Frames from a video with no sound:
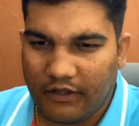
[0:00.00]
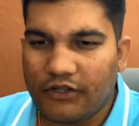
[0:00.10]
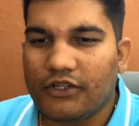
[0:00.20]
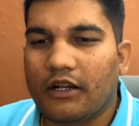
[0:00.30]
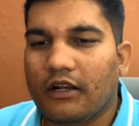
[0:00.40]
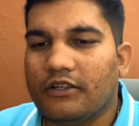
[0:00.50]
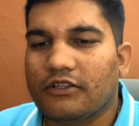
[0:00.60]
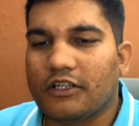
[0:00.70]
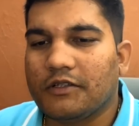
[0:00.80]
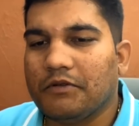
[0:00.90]
And generally
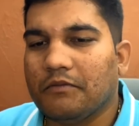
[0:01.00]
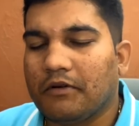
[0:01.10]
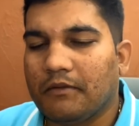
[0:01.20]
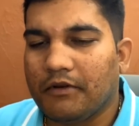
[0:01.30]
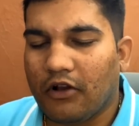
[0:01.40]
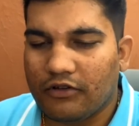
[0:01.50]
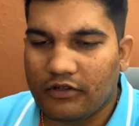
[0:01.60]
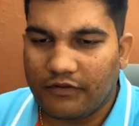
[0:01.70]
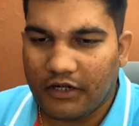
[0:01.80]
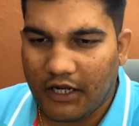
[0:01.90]
such people, because
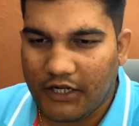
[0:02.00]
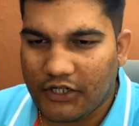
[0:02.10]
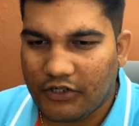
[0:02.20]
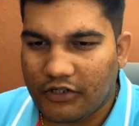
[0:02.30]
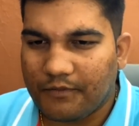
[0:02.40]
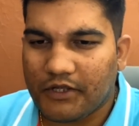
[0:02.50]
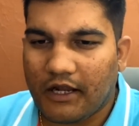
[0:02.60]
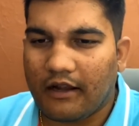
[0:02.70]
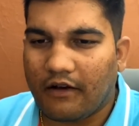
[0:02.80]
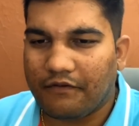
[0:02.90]
of relationships
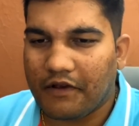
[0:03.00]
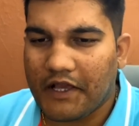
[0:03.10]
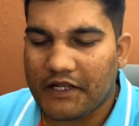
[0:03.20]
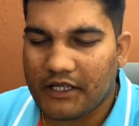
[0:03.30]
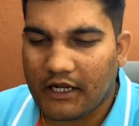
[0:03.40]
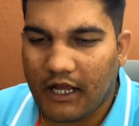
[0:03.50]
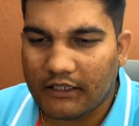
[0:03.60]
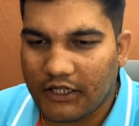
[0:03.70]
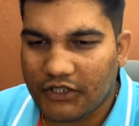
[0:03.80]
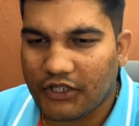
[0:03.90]
and affairs and
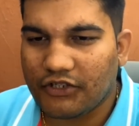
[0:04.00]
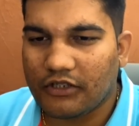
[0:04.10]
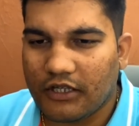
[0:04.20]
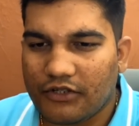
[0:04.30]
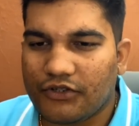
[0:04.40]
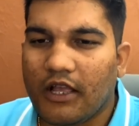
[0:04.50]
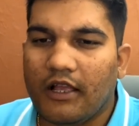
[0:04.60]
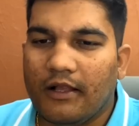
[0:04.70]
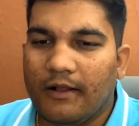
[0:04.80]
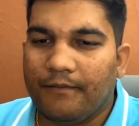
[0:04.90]
other such things,
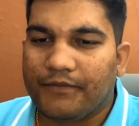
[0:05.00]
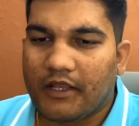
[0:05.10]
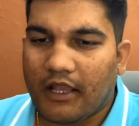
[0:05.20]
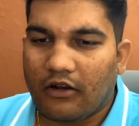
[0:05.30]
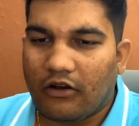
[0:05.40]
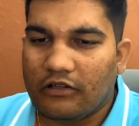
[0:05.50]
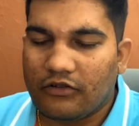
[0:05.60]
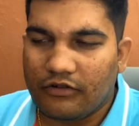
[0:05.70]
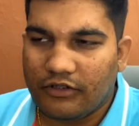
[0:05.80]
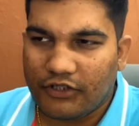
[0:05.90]
can
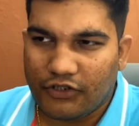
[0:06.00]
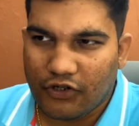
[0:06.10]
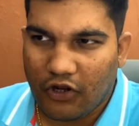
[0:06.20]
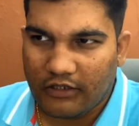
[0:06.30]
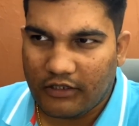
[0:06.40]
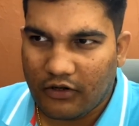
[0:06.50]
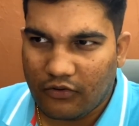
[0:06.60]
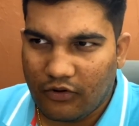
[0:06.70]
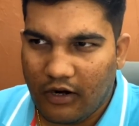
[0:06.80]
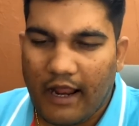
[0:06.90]
also destroy their
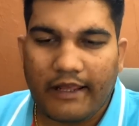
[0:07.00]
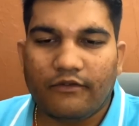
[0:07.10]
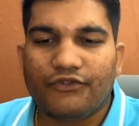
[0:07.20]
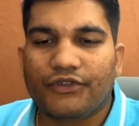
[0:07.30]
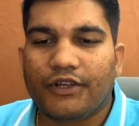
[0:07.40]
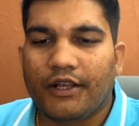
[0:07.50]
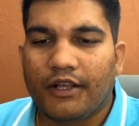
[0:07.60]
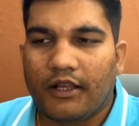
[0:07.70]
own lives,